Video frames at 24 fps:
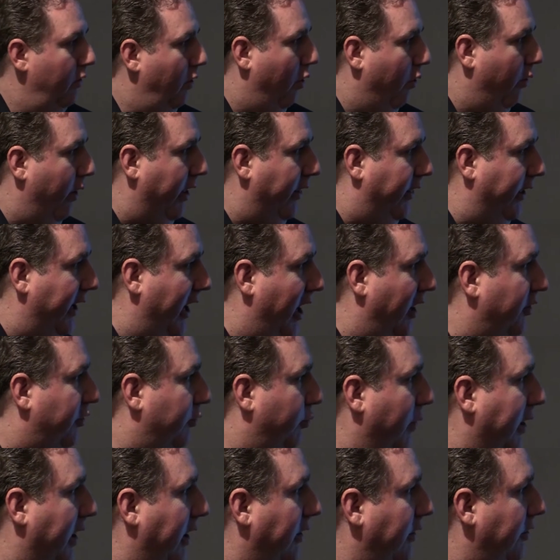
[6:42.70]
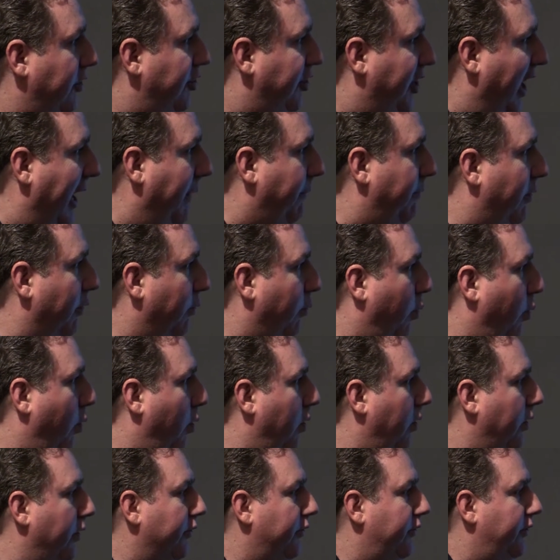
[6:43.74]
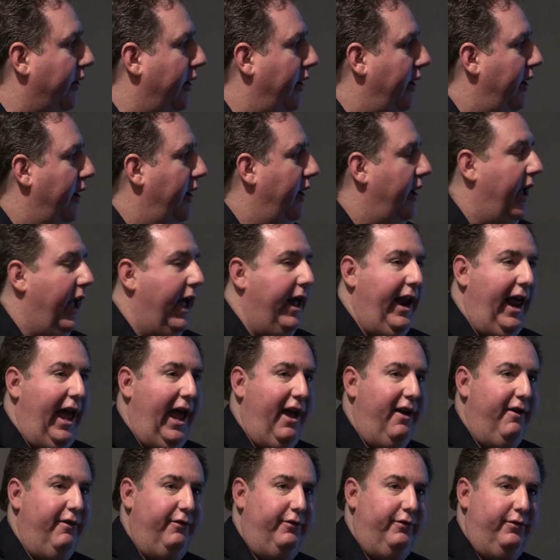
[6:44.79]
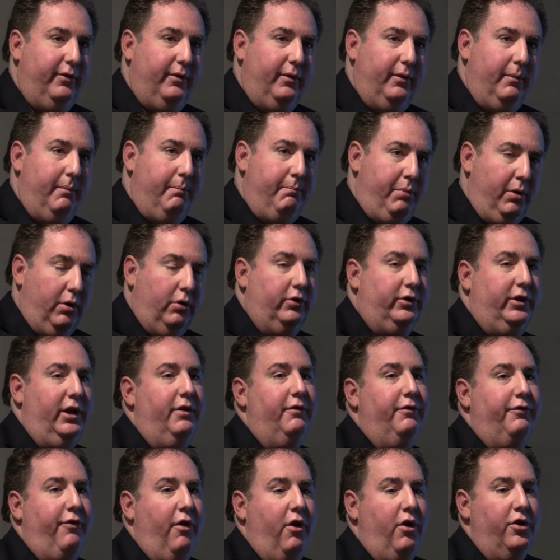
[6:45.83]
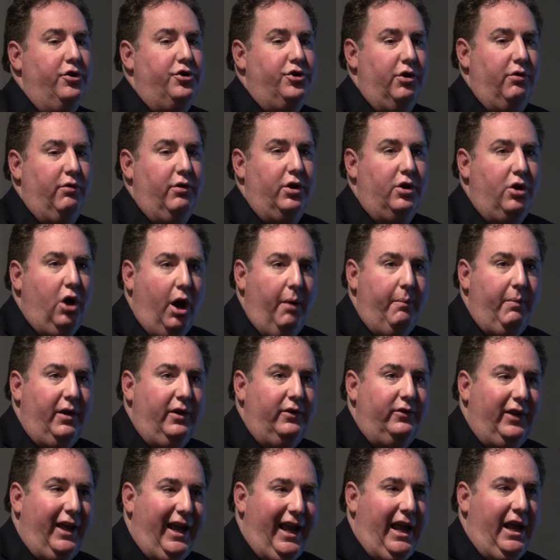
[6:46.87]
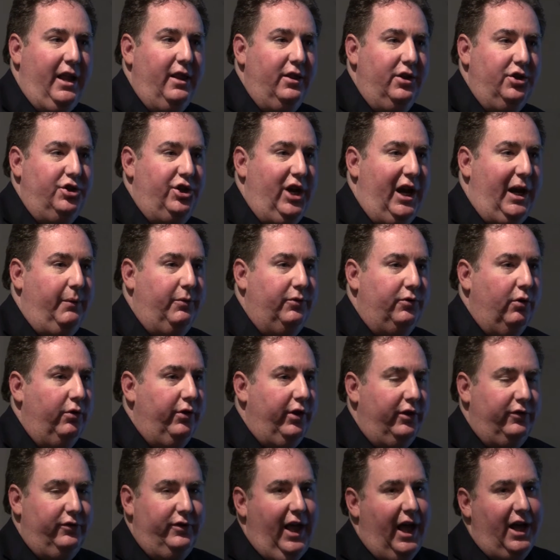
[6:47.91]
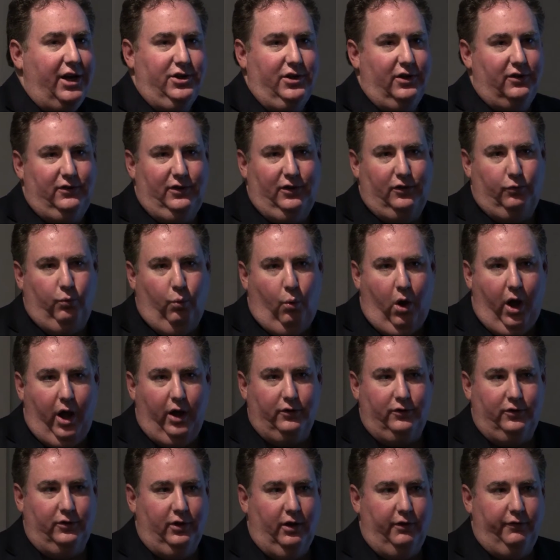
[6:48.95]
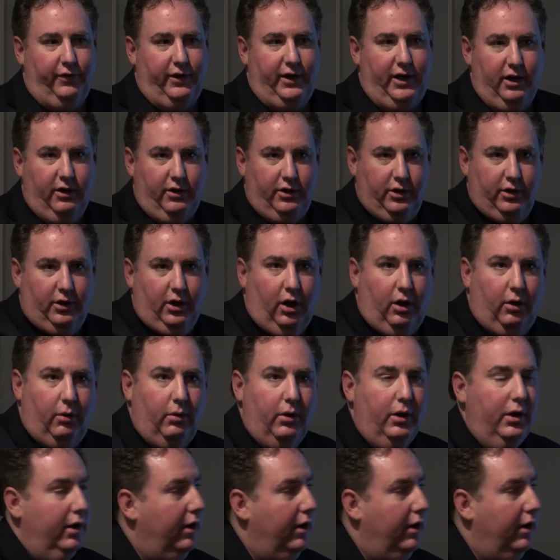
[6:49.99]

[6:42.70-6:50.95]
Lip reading: or anything else, we shape the walls and have built-in furniture and cubbies in the shape. So there's not just this wild stuff and here you go.